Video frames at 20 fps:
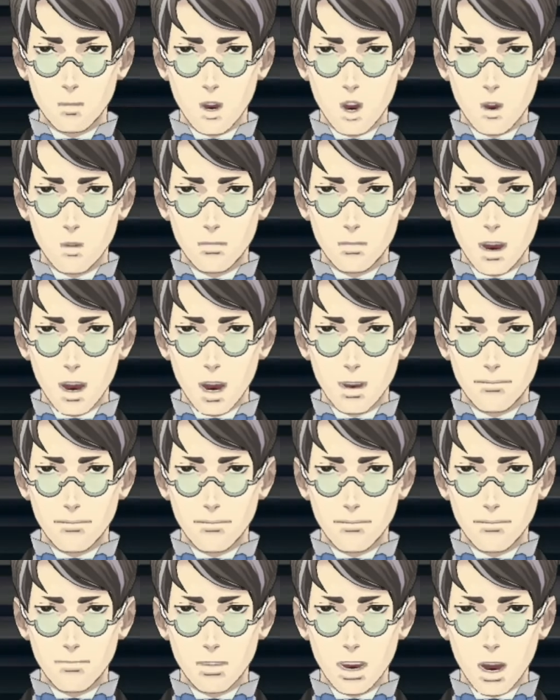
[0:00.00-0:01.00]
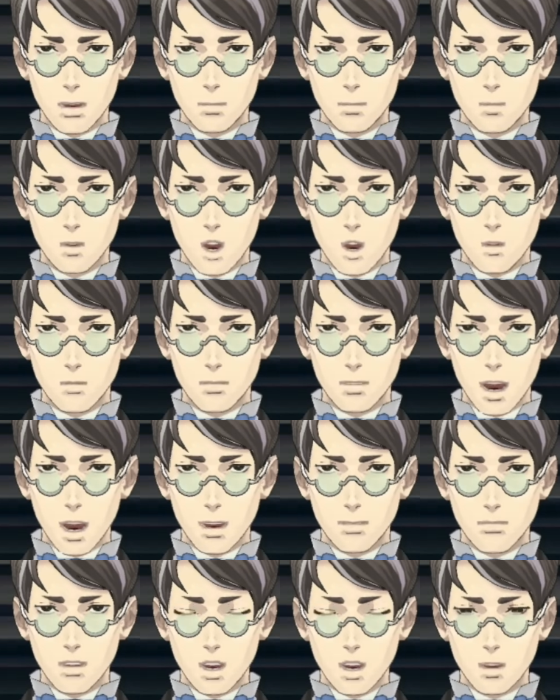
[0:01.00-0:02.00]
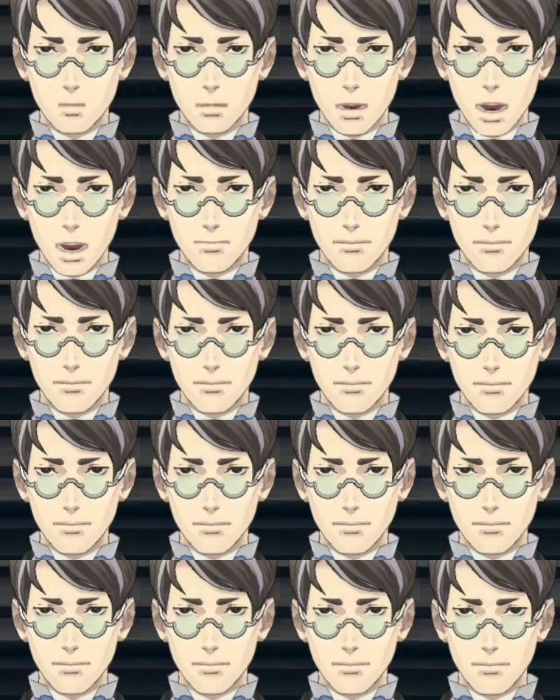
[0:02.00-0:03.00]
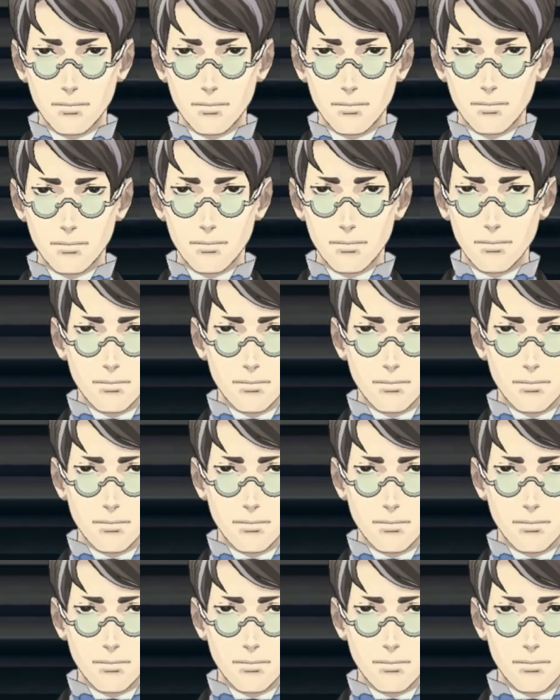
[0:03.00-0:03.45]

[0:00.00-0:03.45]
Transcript: The lunchtime rush was over, and there was only 3 tables still occupied.